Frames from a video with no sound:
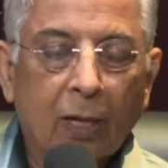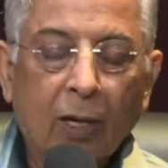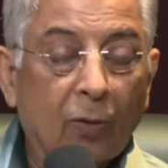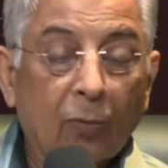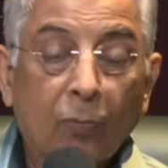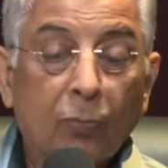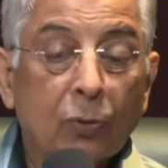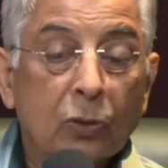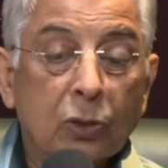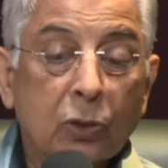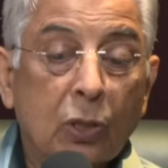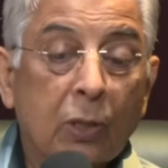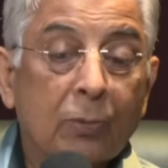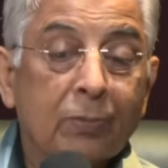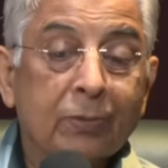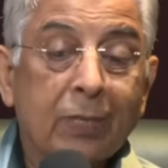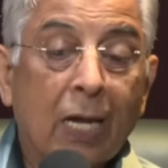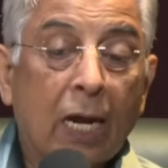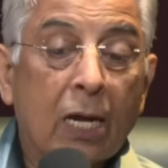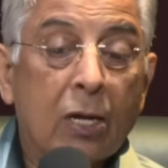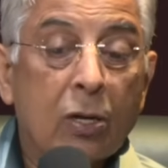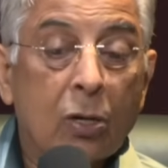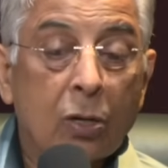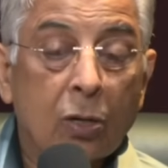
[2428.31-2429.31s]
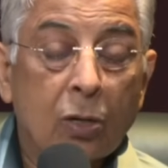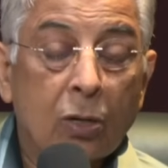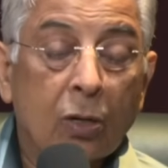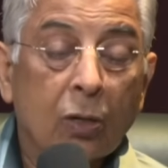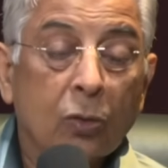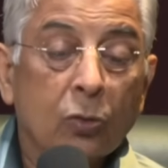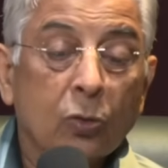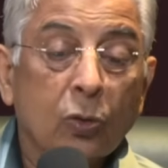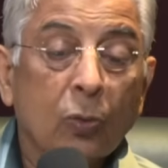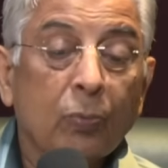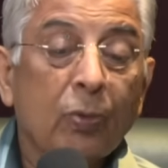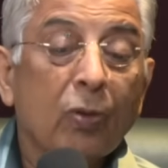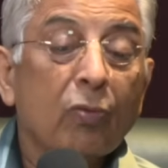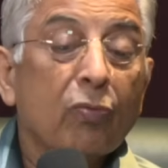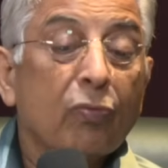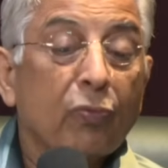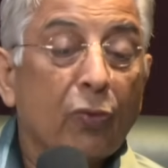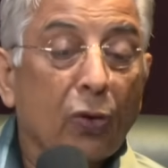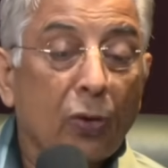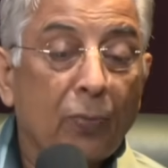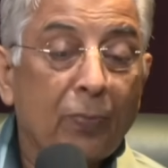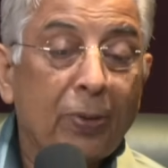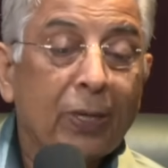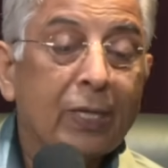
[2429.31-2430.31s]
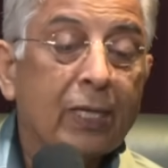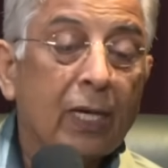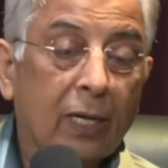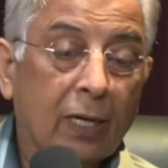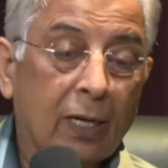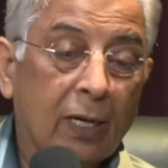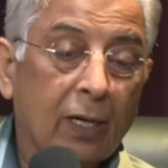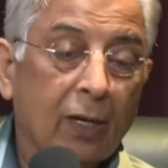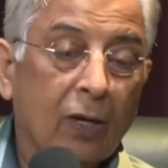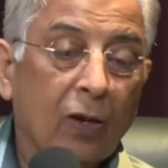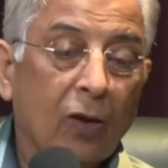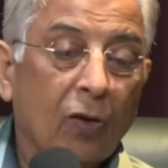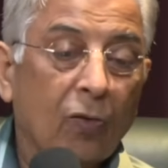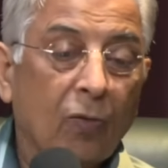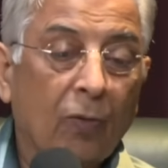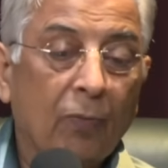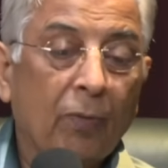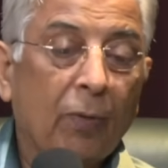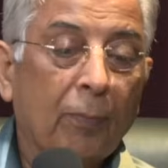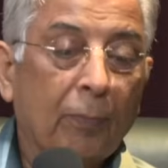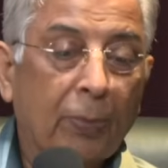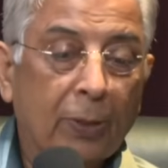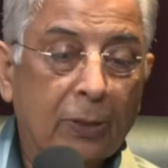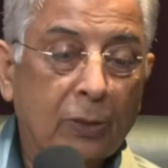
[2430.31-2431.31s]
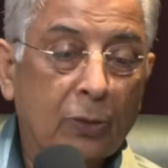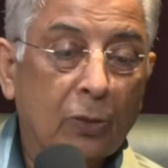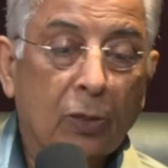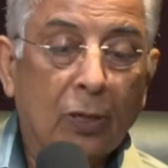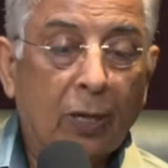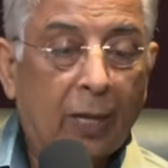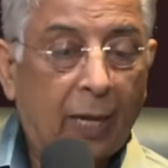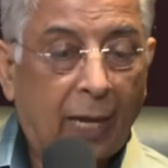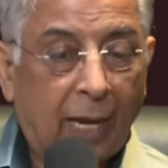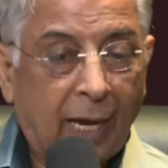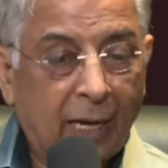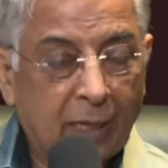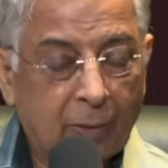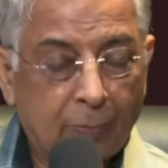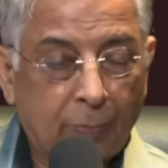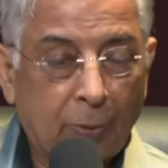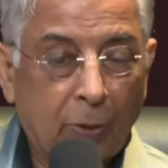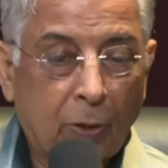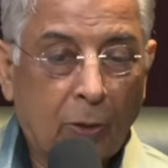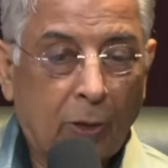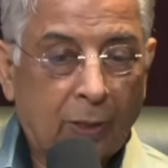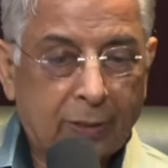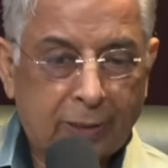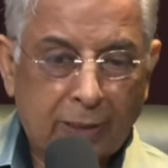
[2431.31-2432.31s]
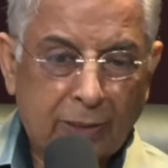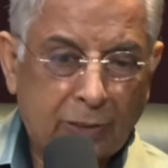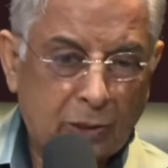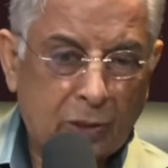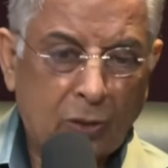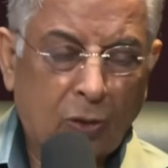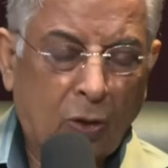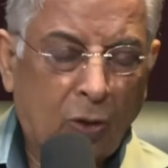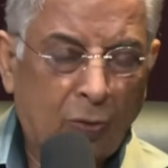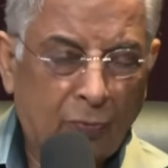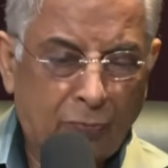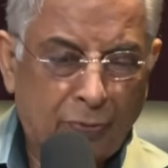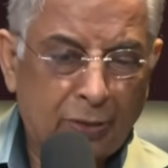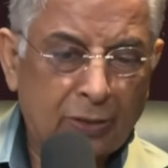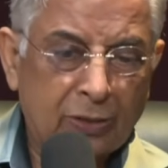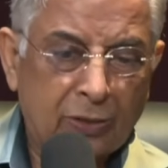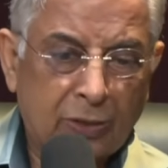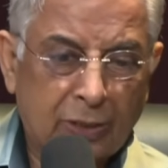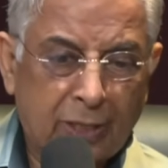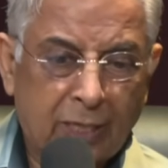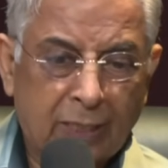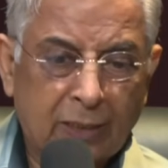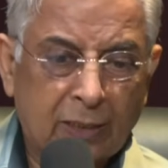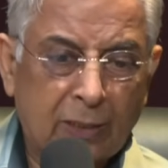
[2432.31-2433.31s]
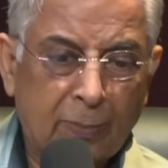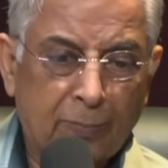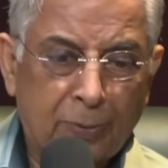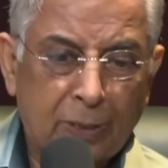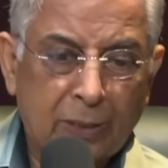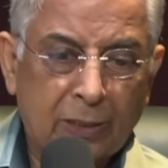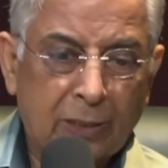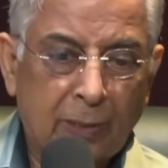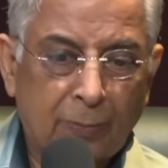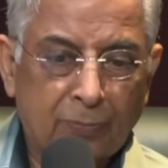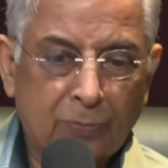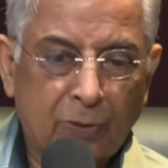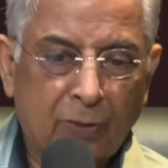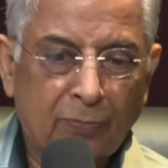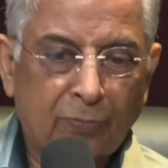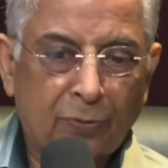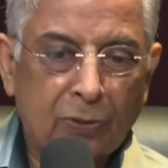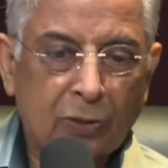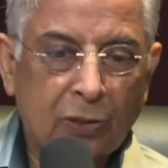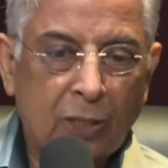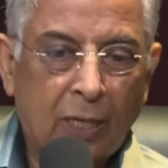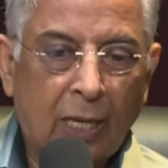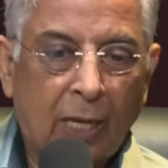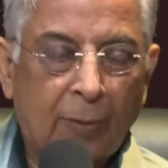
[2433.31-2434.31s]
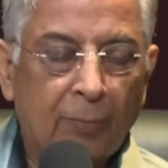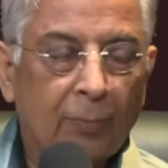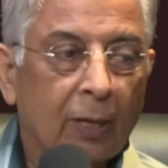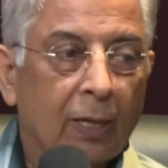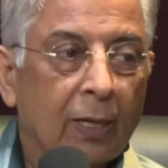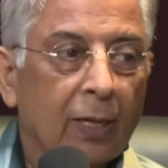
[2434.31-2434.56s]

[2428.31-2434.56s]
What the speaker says: Muslims are to be forbidden from a particular act because it is an offense against the precepts of Islam,